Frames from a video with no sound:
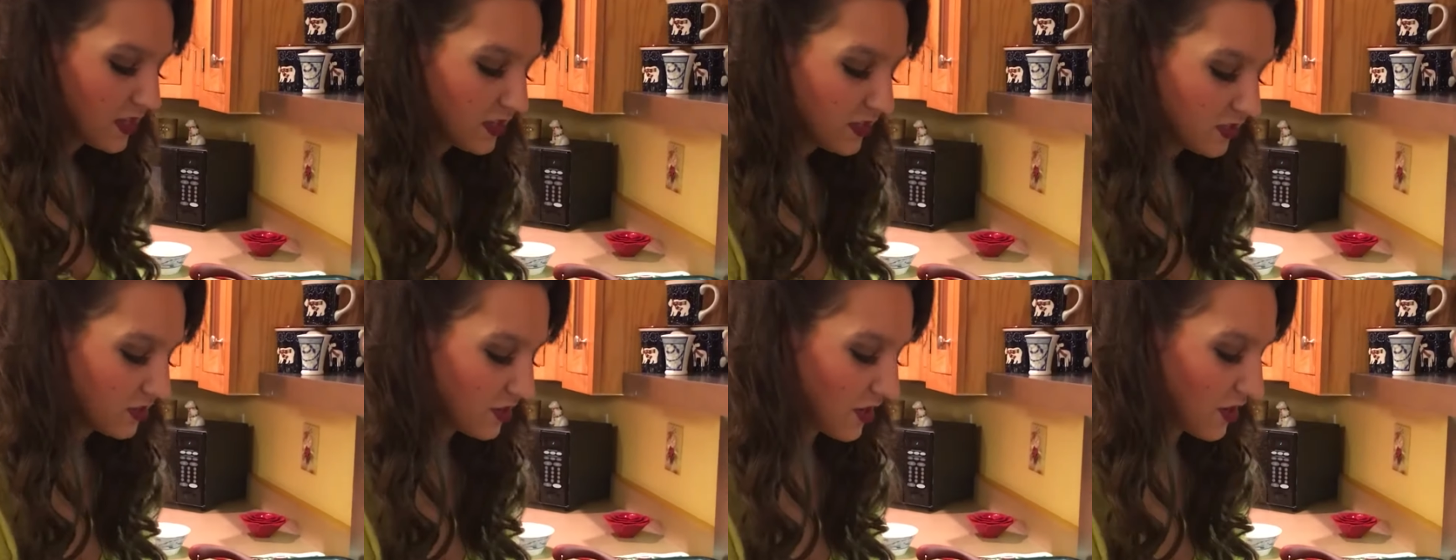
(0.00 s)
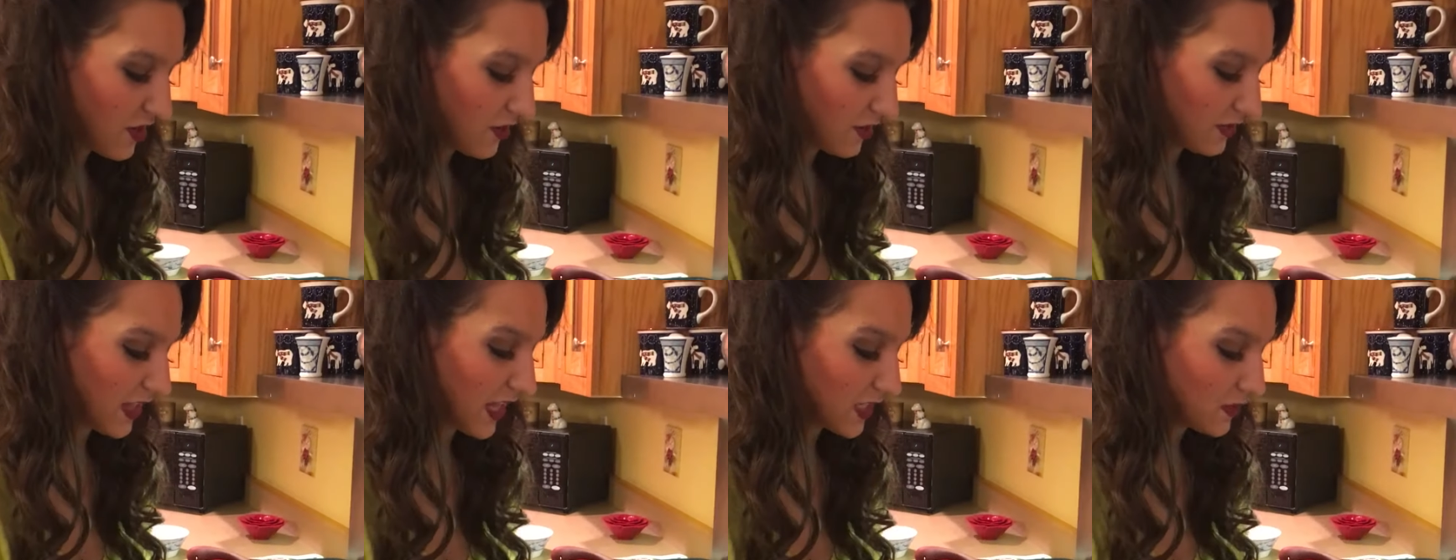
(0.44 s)
So
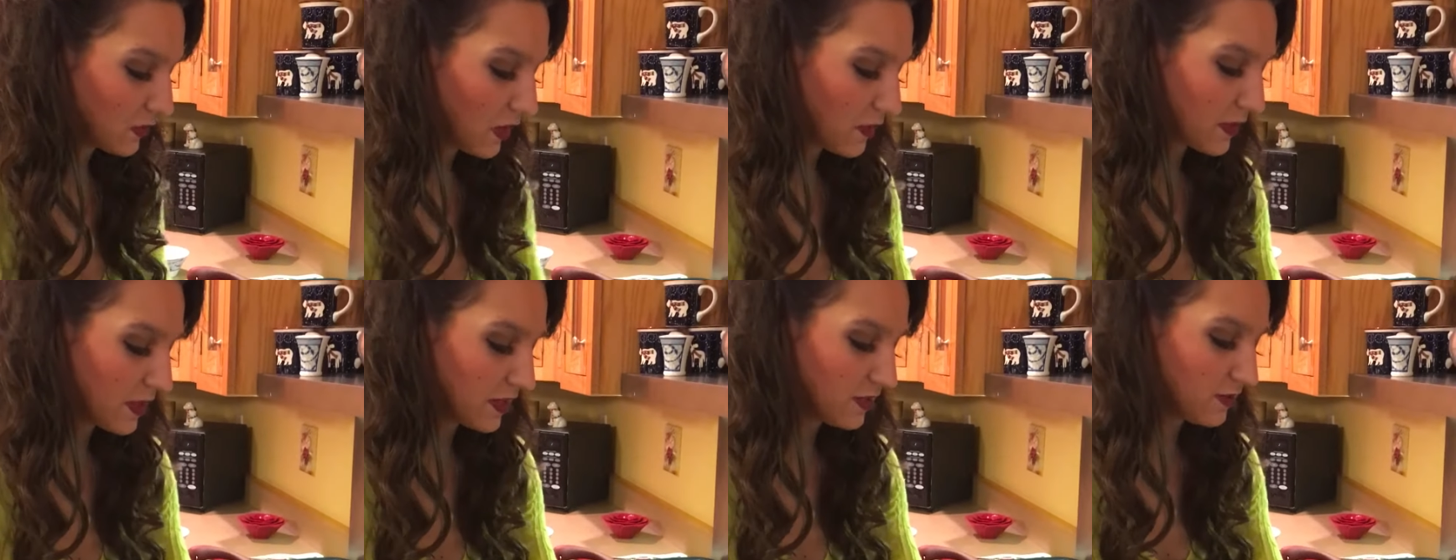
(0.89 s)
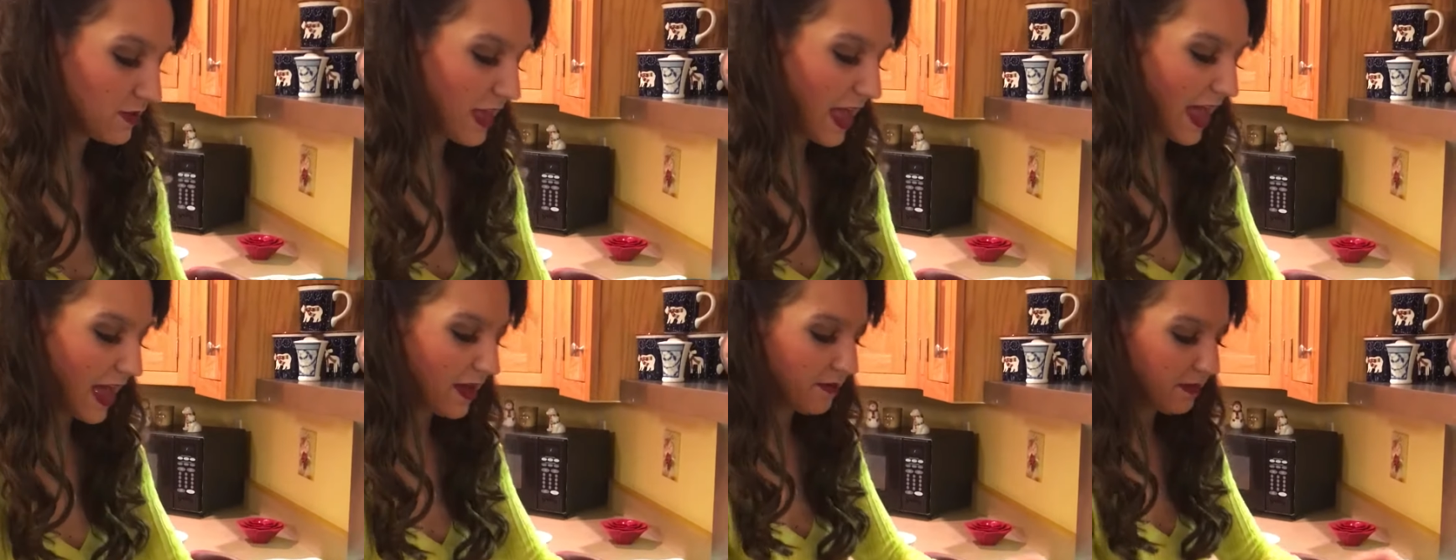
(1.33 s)
that's why we do
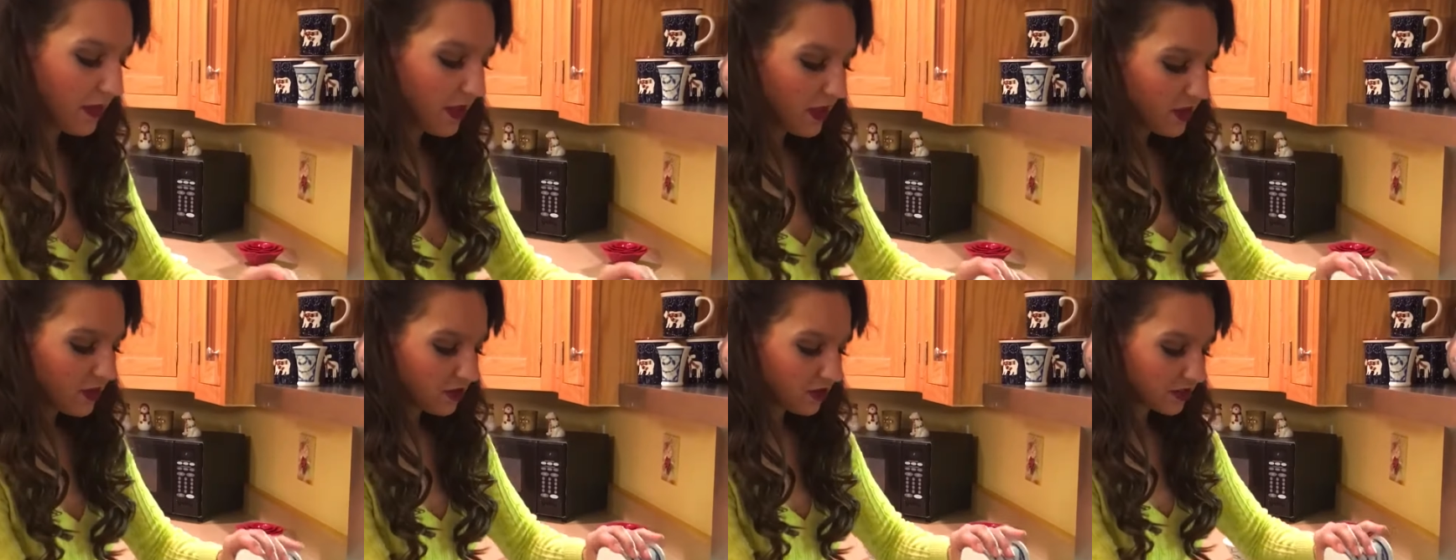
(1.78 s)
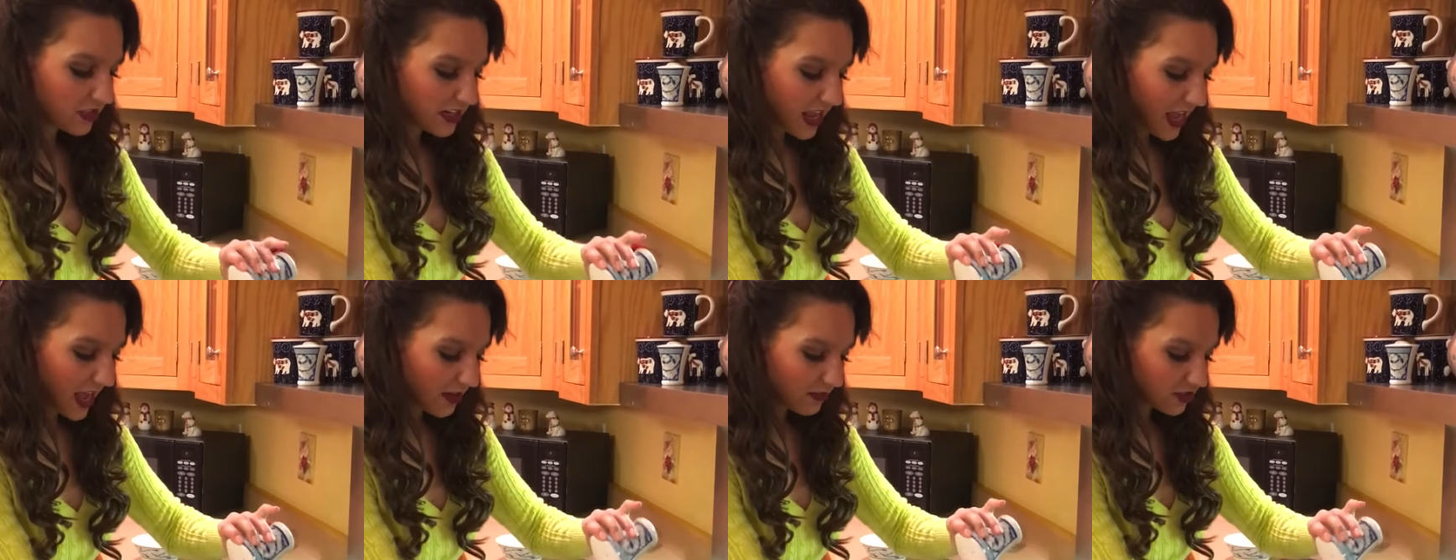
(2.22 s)
that. You're just going
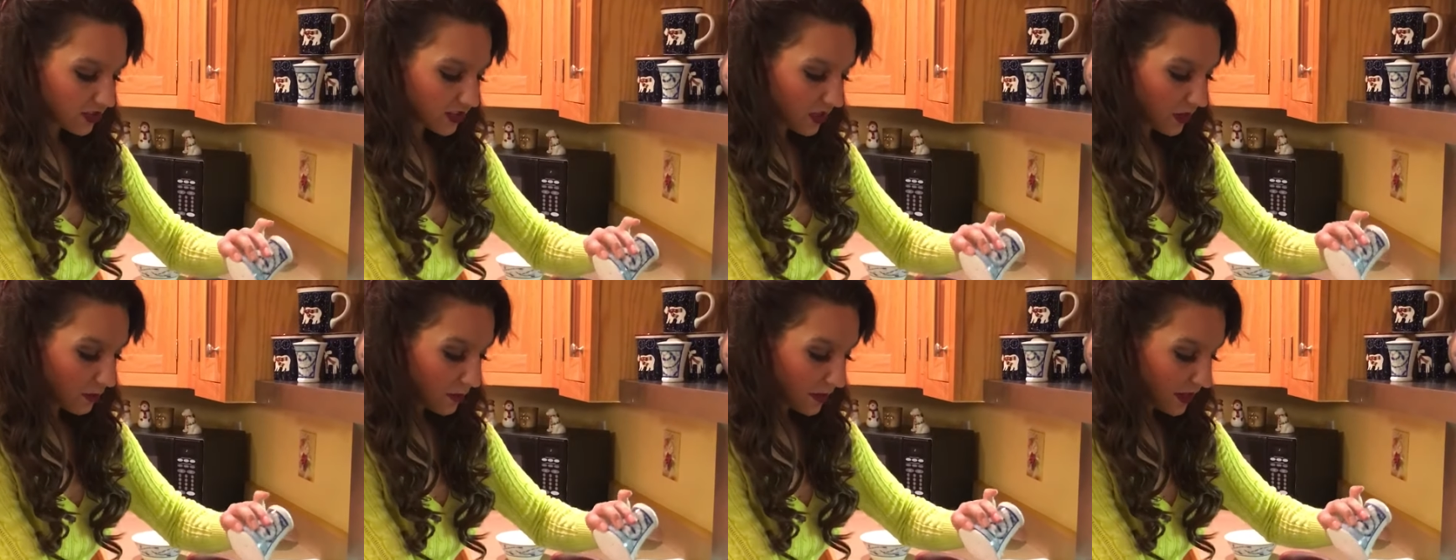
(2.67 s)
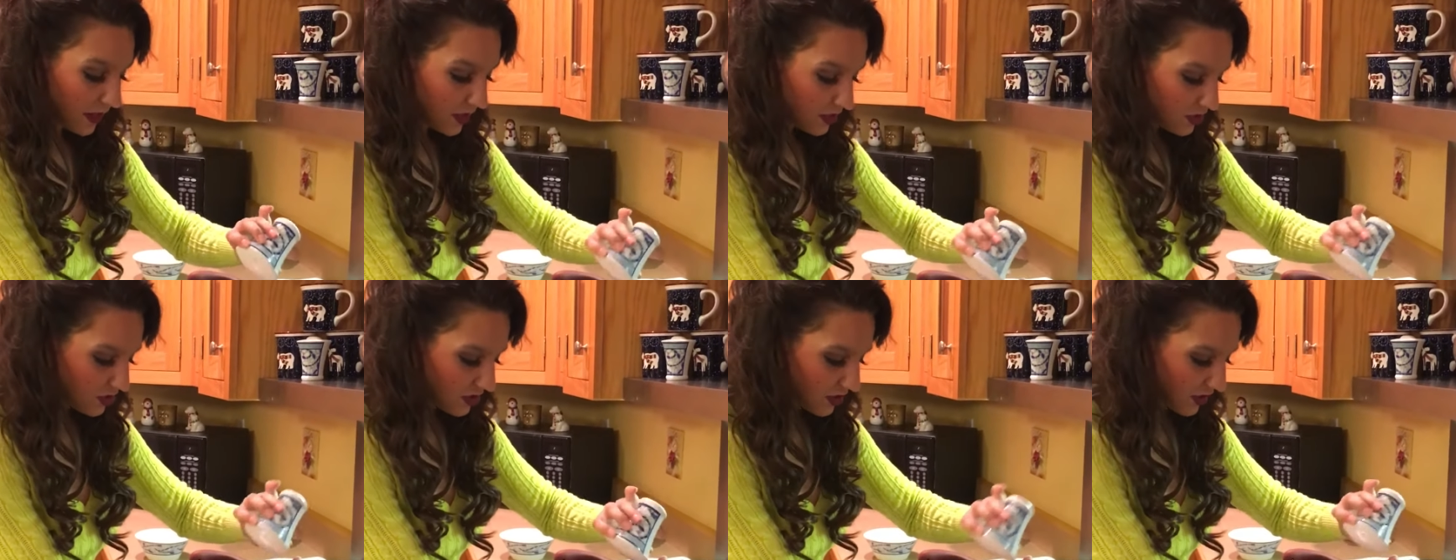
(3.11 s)
to have just a
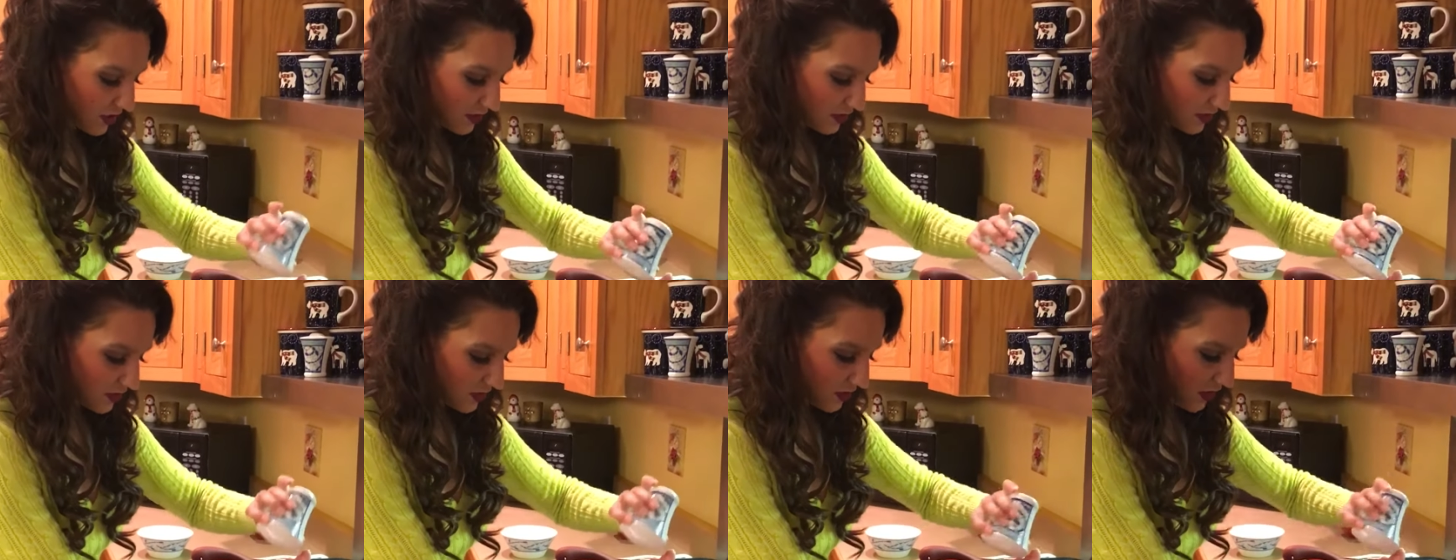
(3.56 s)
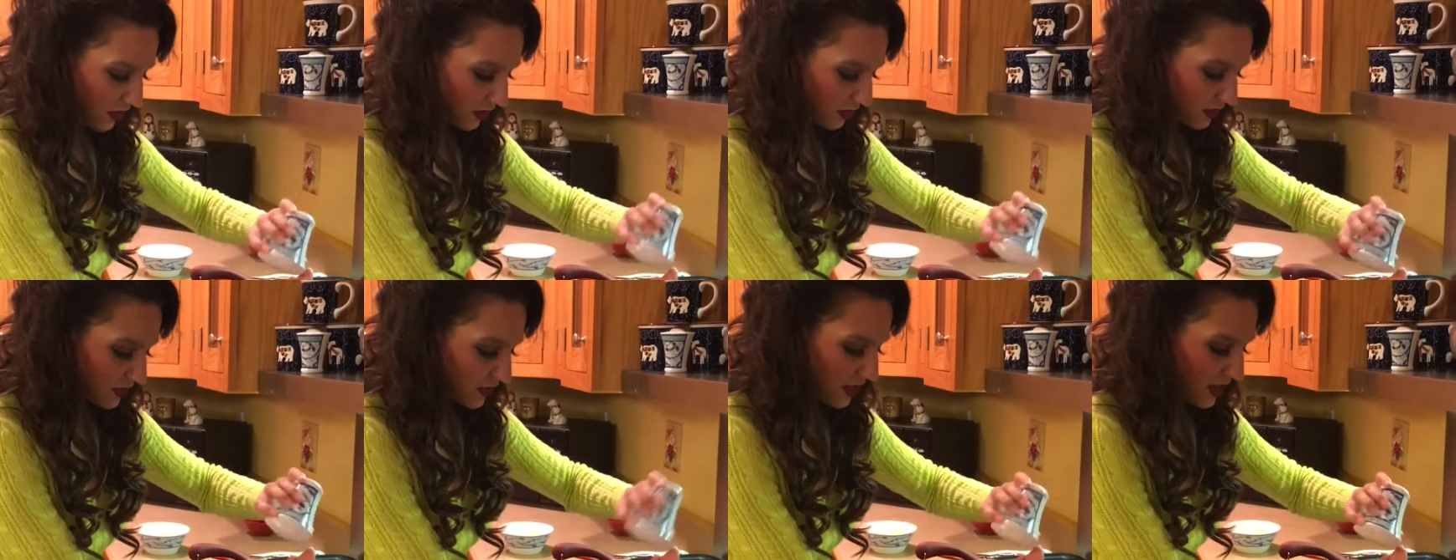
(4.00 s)
pinch of
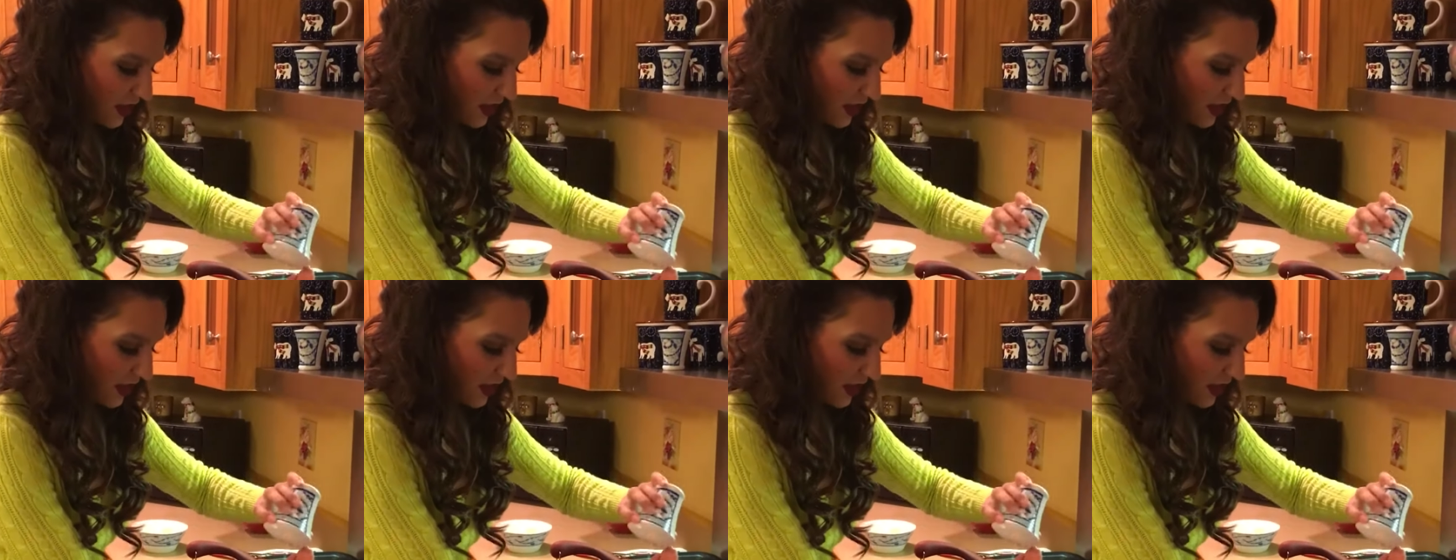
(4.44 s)
salt